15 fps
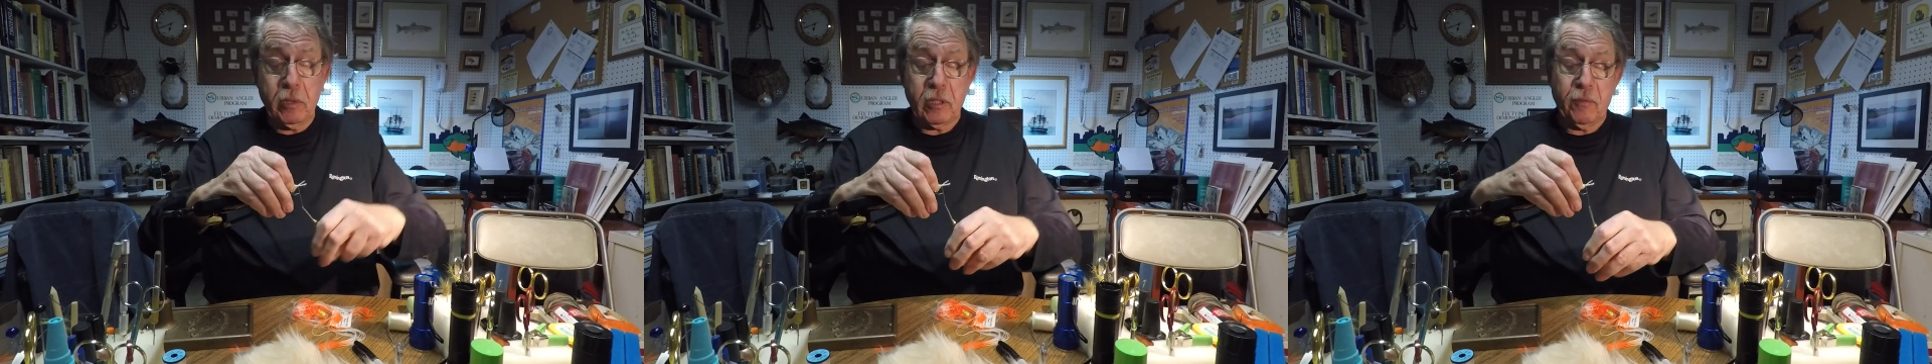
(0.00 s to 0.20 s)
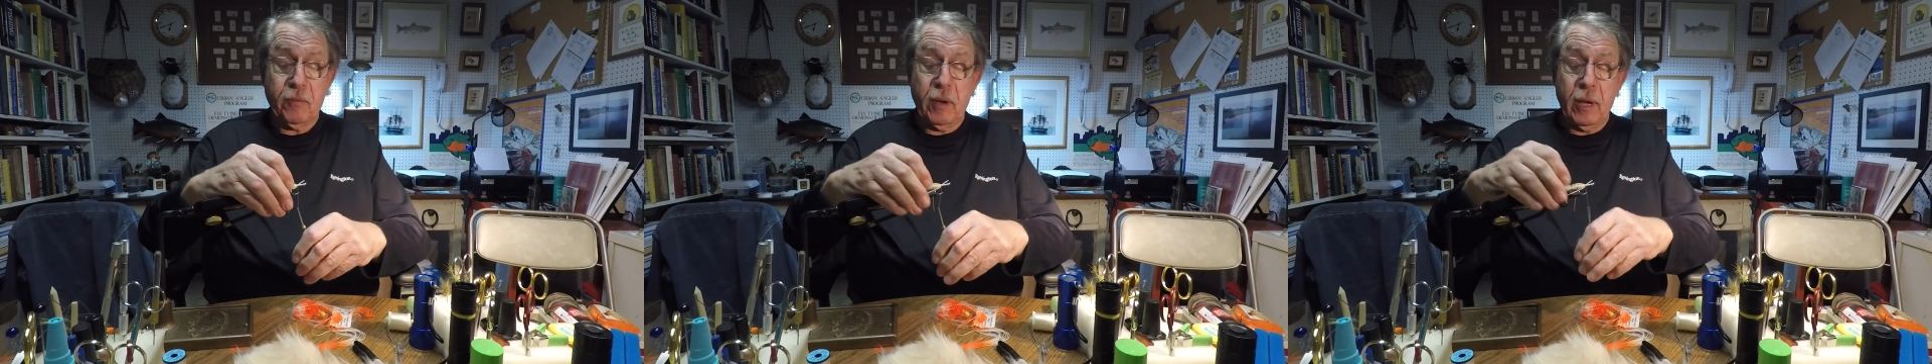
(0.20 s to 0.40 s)

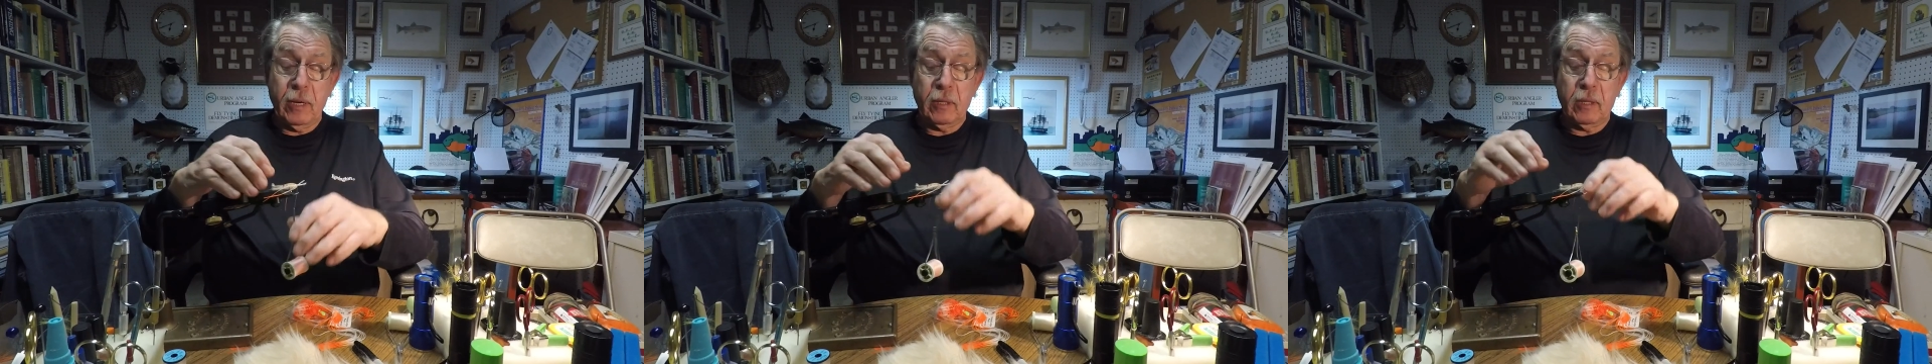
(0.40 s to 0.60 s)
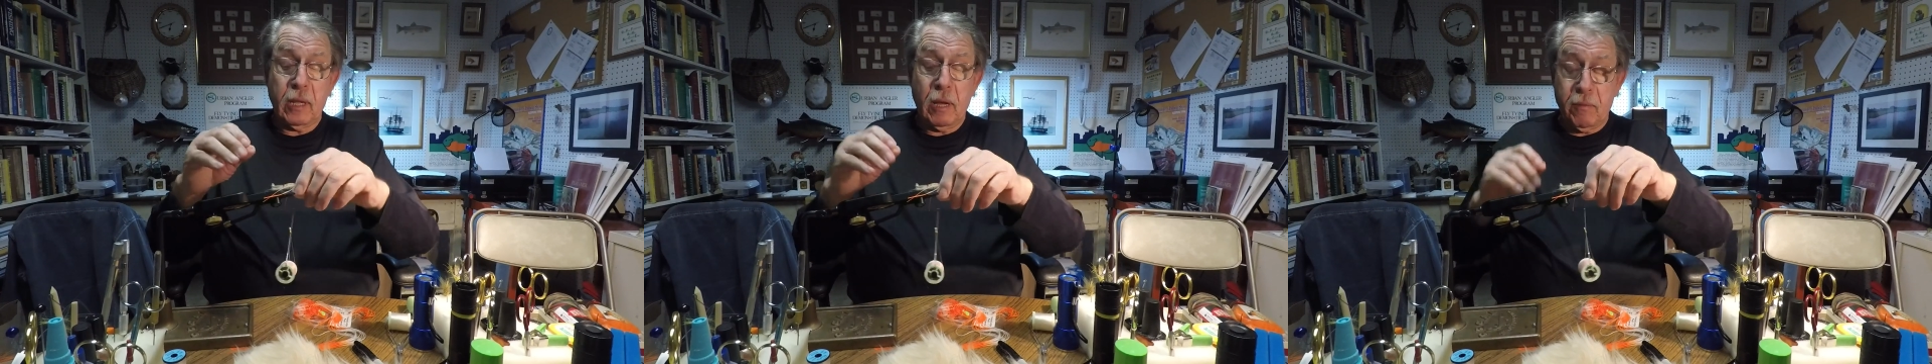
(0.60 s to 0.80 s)
the final
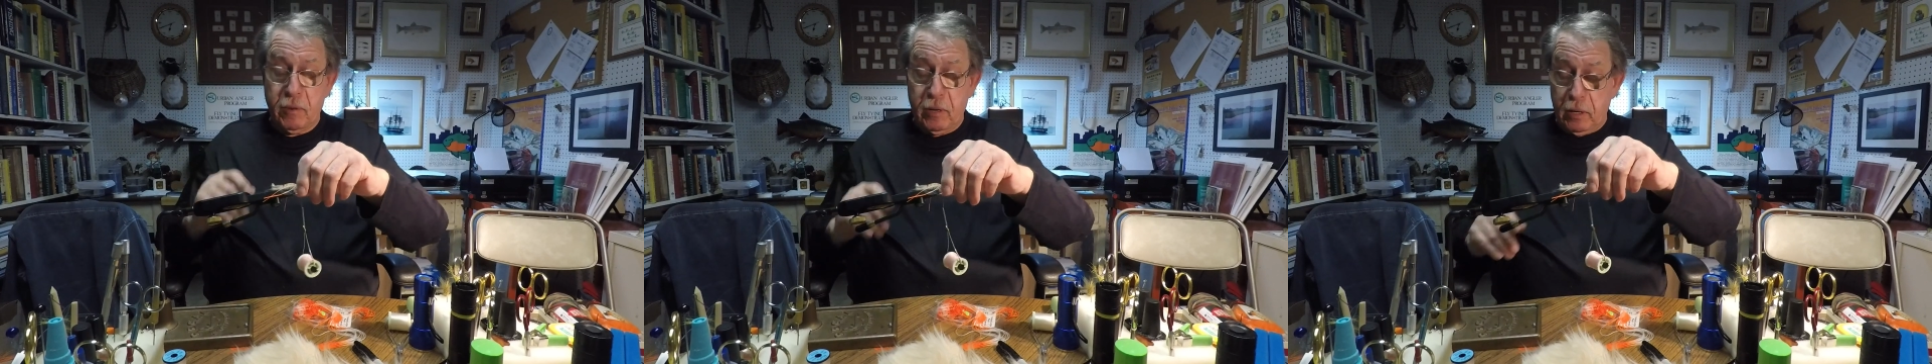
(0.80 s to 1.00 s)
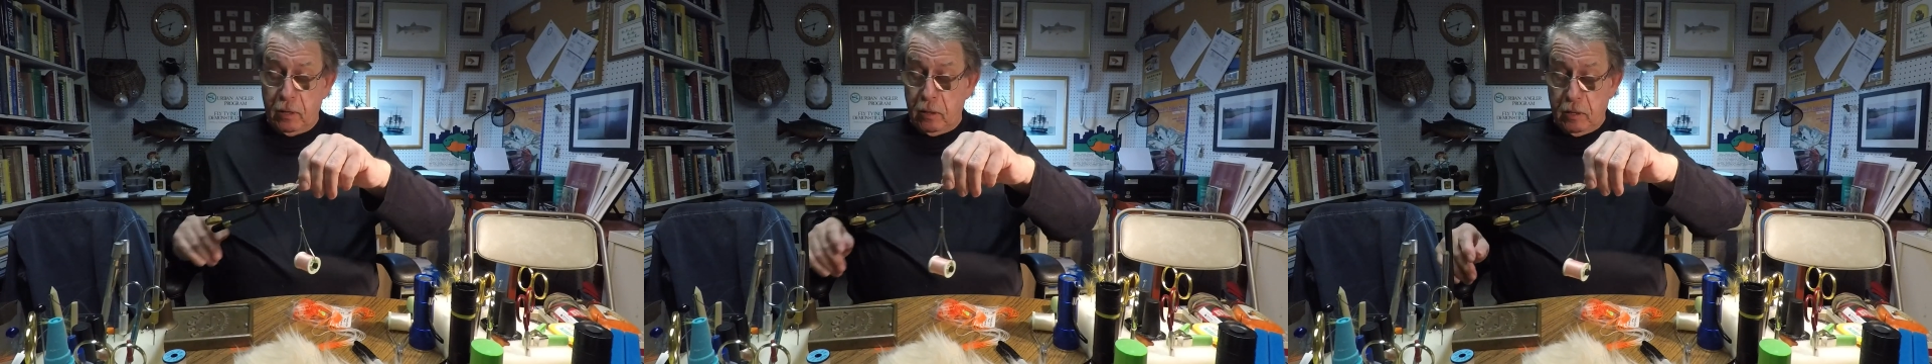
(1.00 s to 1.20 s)

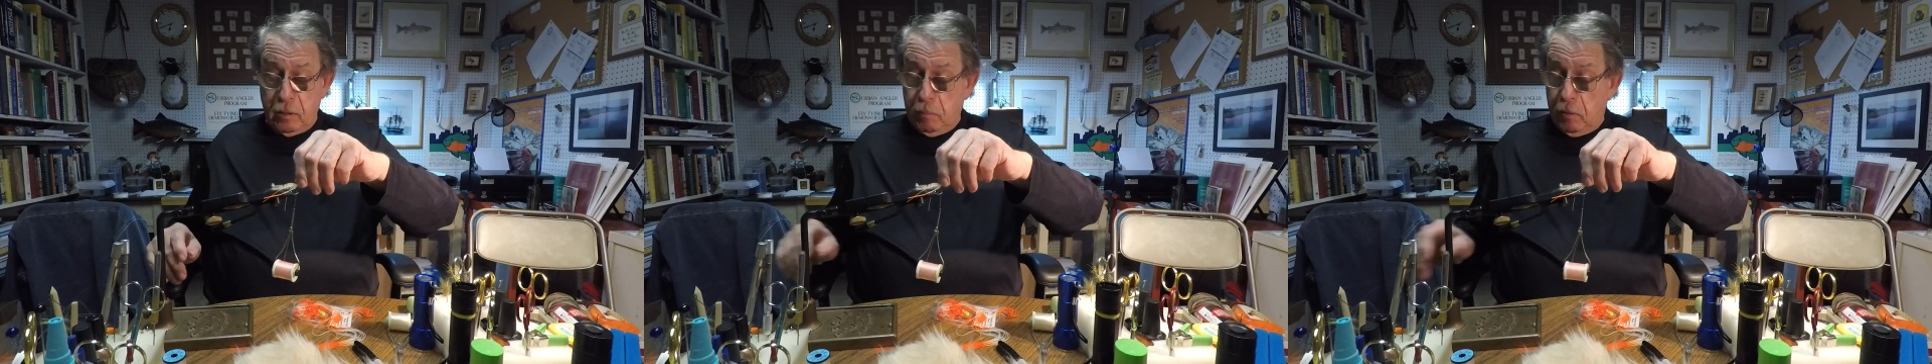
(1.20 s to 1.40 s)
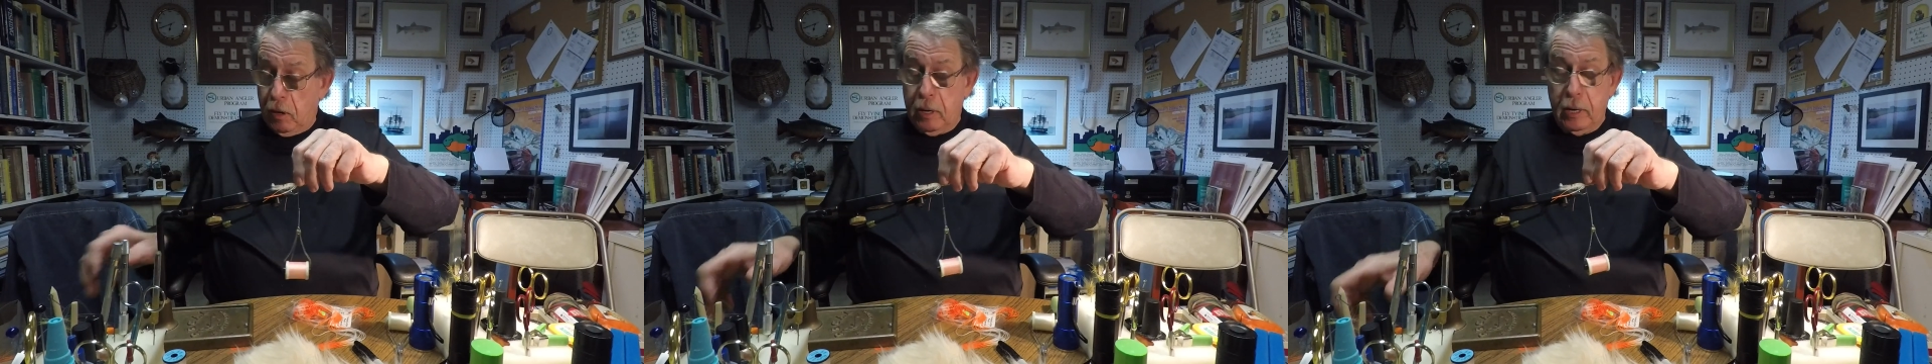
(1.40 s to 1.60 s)
covering on the
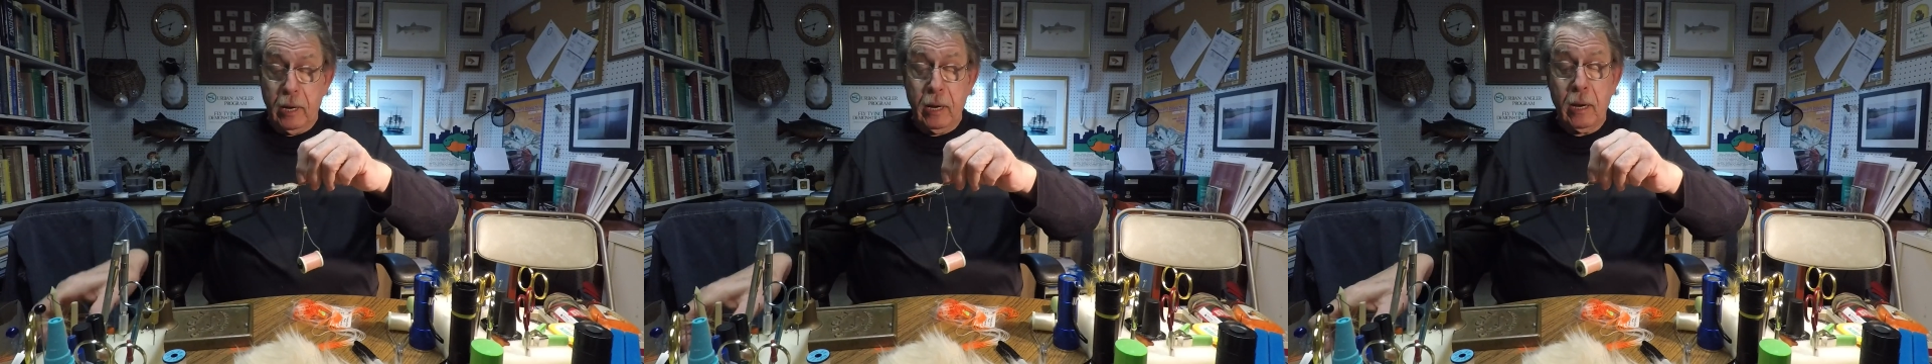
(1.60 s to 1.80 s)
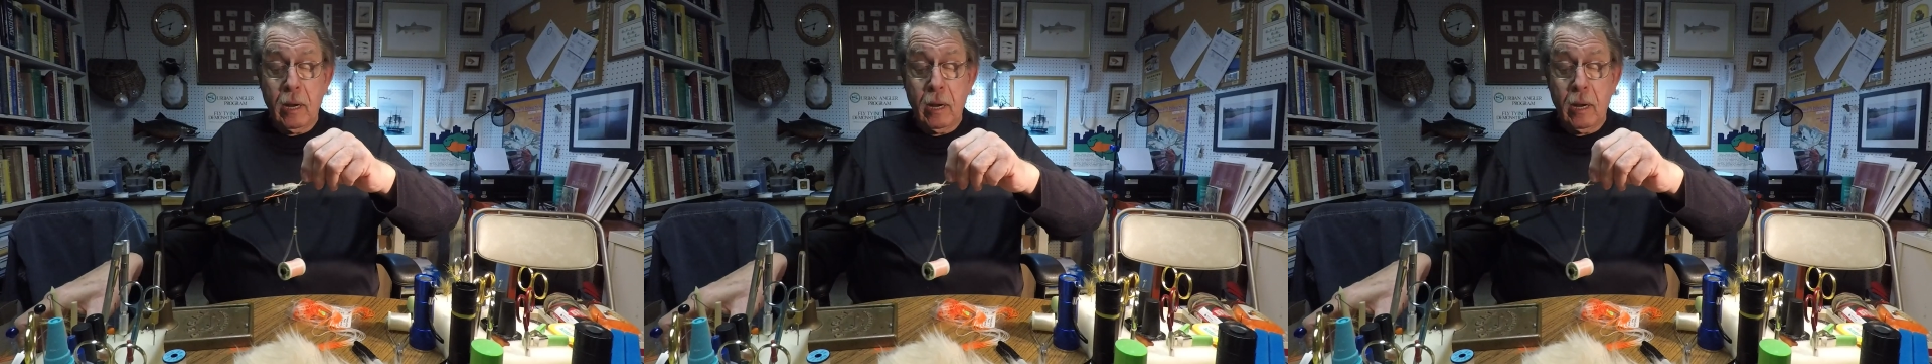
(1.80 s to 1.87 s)
body,